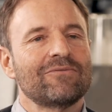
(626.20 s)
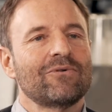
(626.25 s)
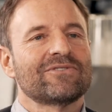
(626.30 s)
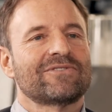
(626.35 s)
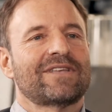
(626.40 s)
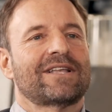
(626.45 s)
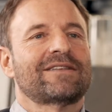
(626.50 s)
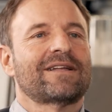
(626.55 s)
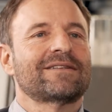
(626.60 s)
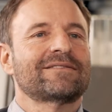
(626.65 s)
it
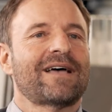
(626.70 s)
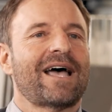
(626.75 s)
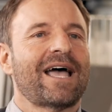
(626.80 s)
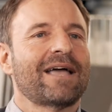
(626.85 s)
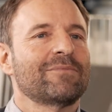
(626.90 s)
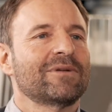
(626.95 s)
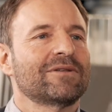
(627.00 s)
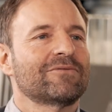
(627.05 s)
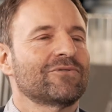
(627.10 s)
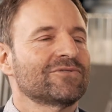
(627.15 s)
was at that
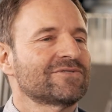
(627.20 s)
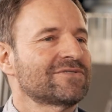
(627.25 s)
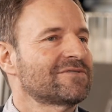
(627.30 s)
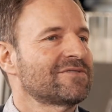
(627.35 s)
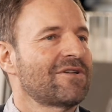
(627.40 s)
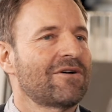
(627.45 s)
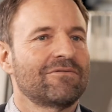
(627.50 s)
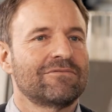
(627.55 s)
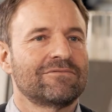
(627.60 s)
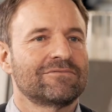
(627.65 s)
time. It was
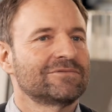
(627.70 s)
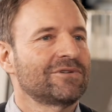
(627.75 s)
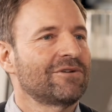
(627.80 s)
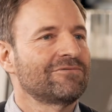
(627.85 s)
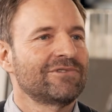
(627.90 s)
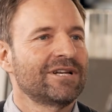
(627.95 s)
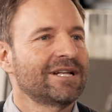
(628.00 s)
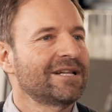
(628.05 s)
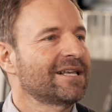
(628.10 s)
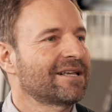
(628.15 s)
no no
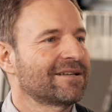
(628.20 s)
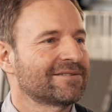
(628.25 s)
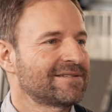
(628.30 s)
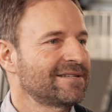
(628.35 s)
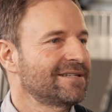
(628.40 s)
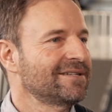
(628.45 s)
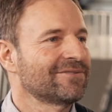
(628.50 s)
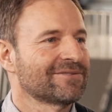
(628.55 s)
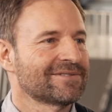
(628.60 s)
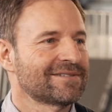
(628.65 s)
really
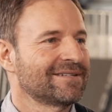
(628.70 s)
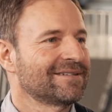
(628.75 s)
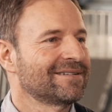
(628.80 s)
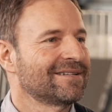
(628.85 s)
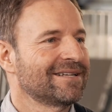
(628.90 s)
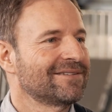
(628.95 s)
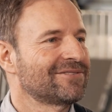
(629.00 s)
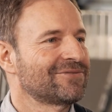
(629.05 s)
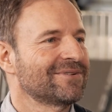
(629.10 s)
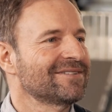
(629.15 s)
casinos in,
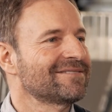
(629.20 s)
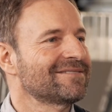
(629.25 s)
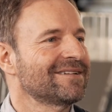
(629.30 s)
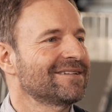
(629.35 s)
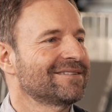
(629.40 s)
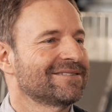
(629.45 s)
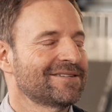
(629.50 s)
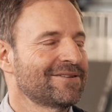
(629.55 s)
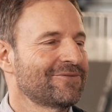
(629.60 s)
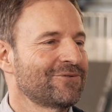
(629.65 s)
ah, in
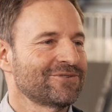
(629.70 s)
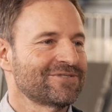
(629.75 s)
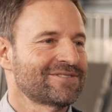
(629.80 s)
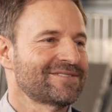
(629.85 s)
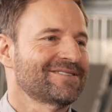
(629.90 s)
Switzerland. Really? It was